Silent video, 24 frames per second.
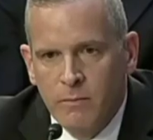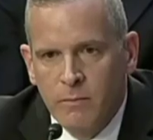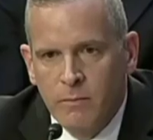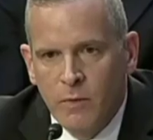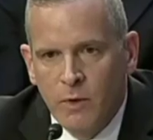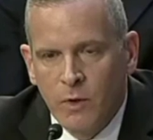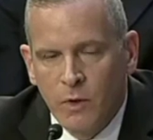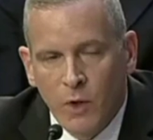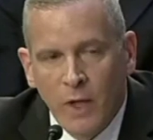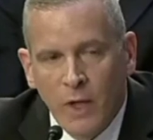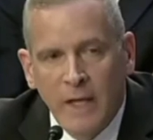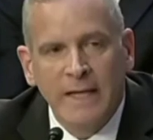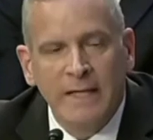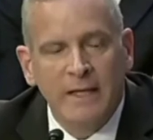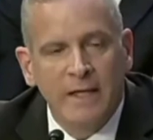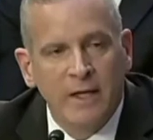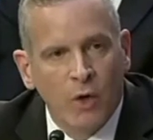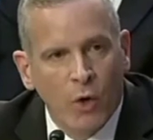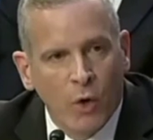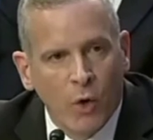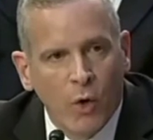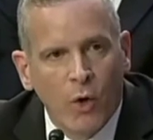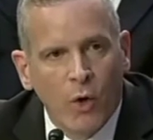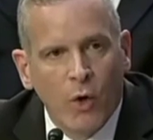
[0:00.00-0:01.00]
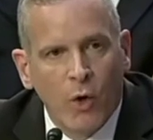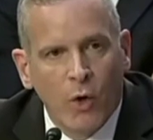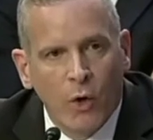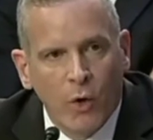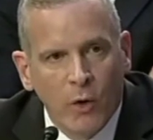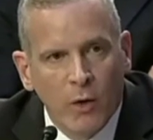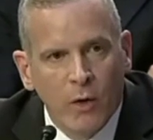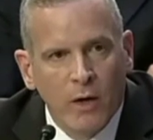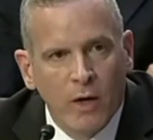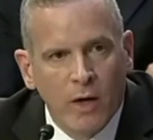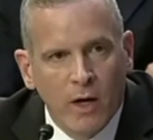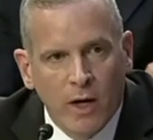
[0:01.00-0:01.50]
likely
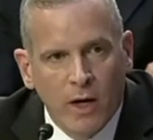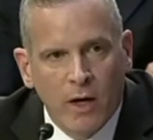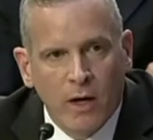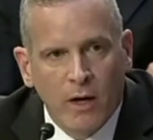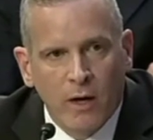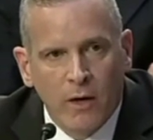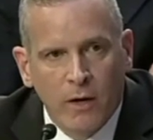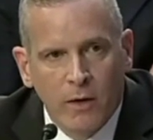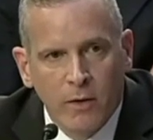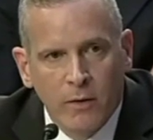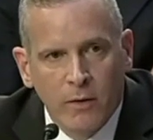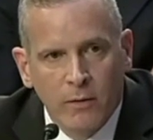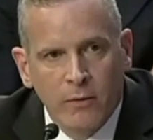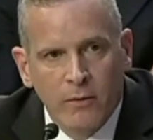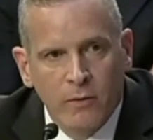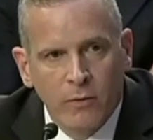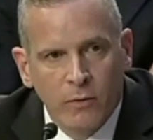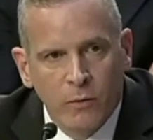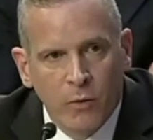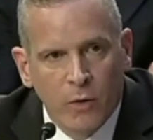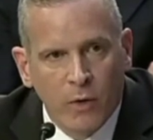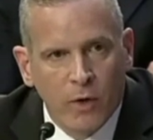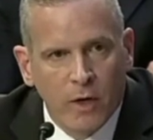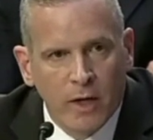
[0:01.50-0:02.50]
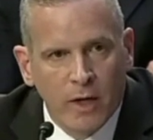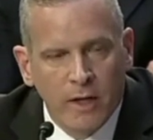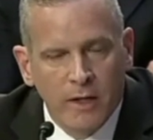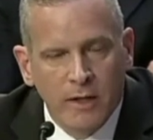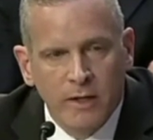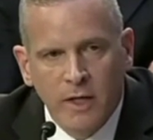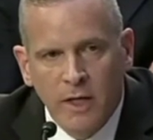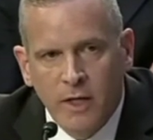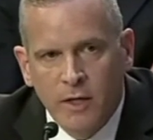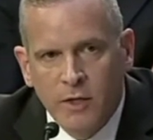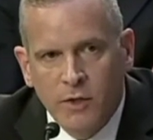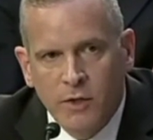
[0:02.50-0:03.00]
all are were
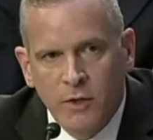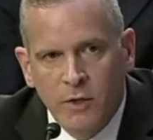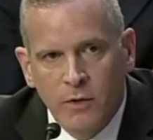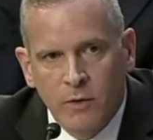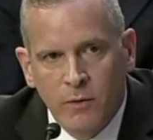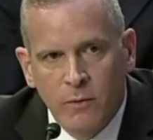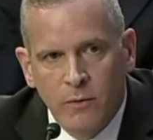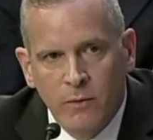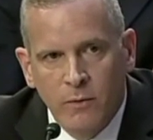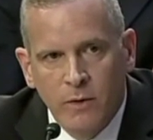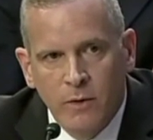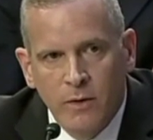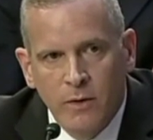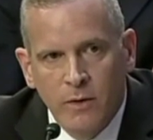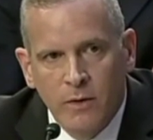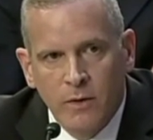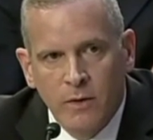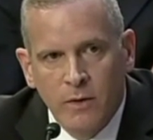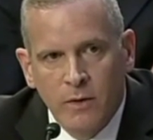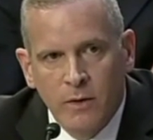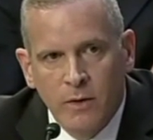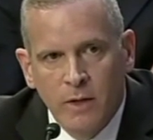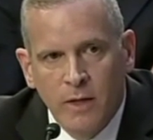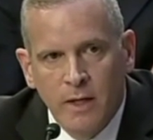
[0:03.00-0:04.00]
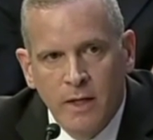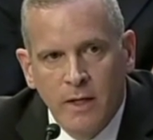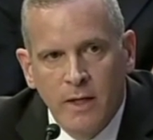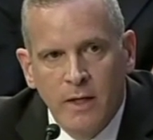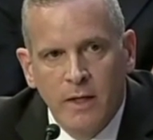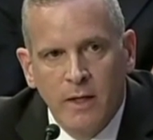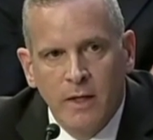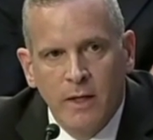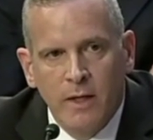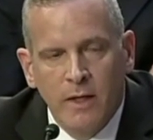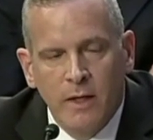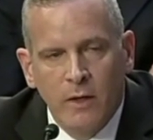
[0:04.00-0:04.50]
unintentional. Likely in,
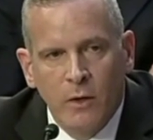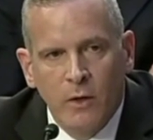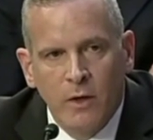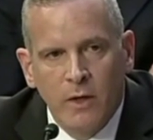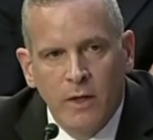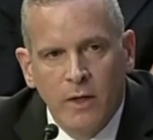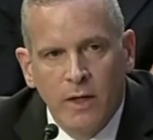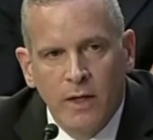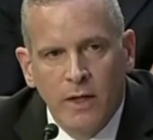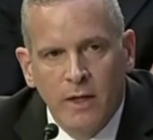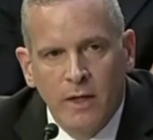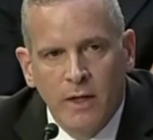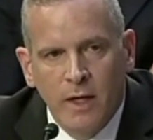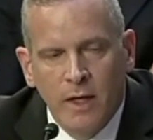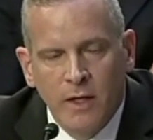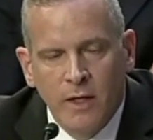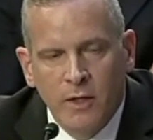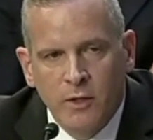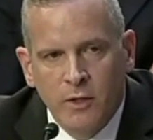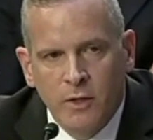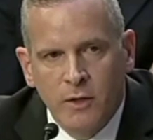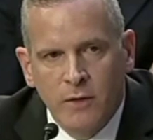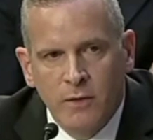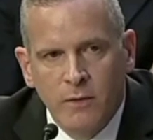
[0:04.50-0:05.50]
all. So first it was